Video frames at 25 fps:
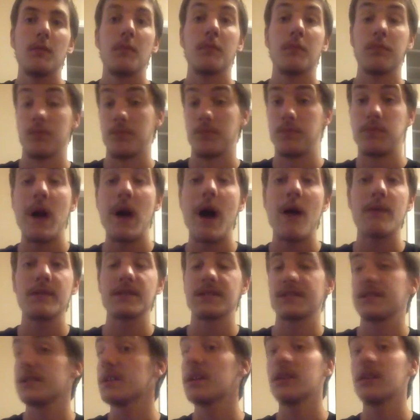will probably
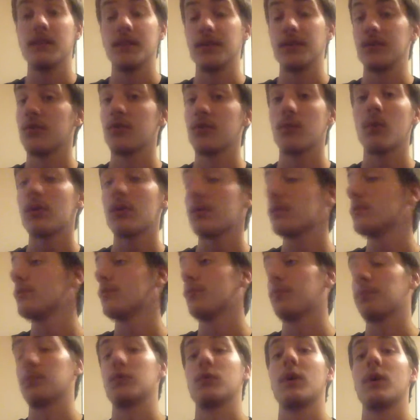say this is one of
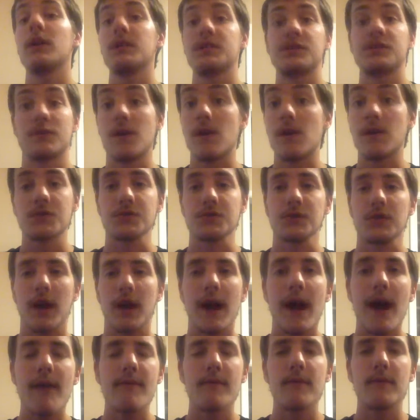those great songs to
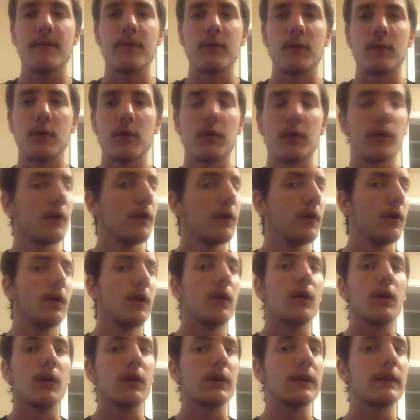have it for.
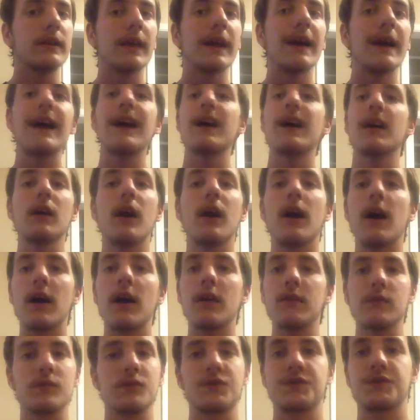Yeah, I
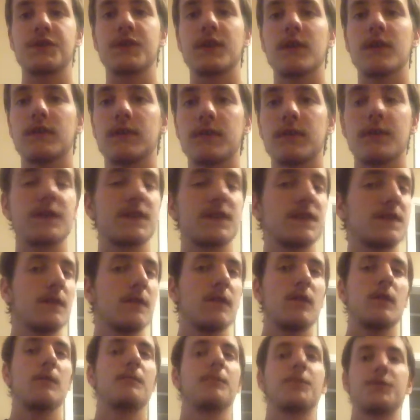understand this,
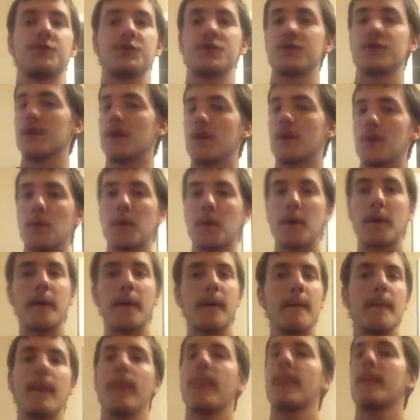but you know
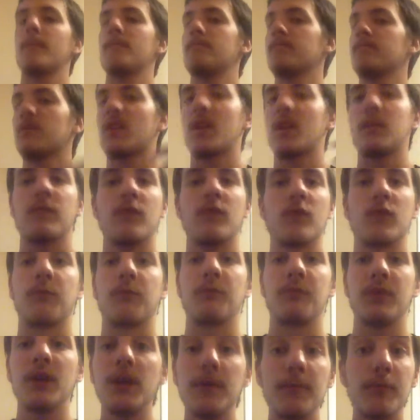what? For those
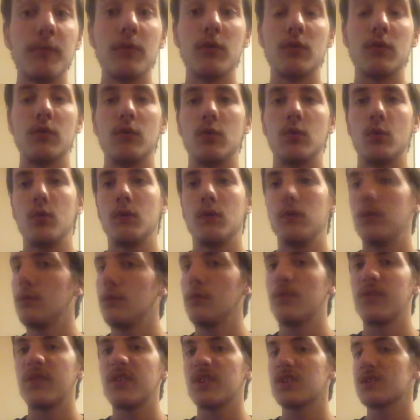people who
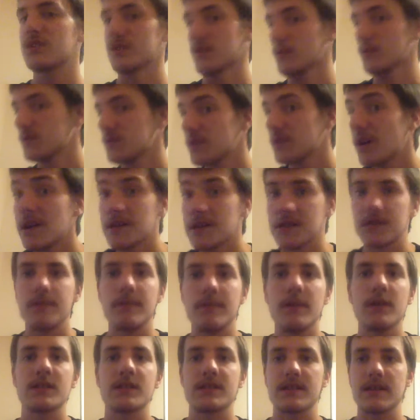think suicide is the
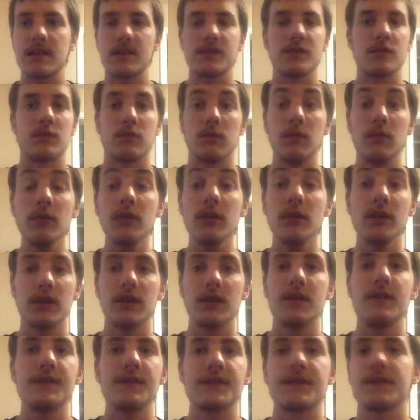best answer, really
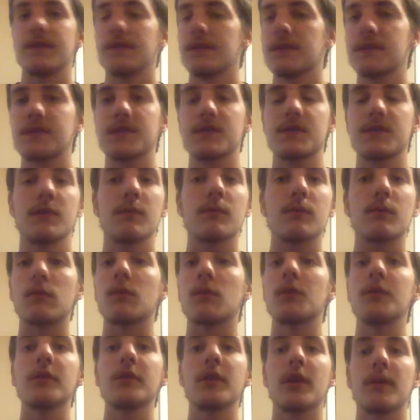isn't. This isn't
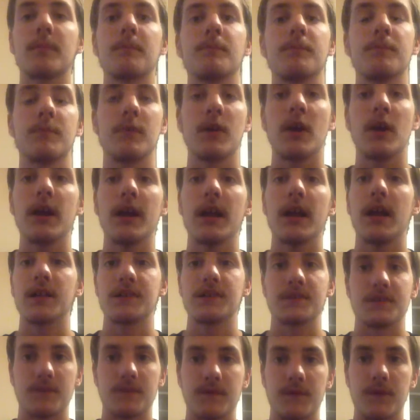really a great
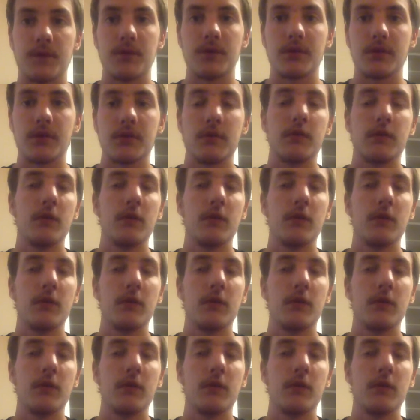answer for you.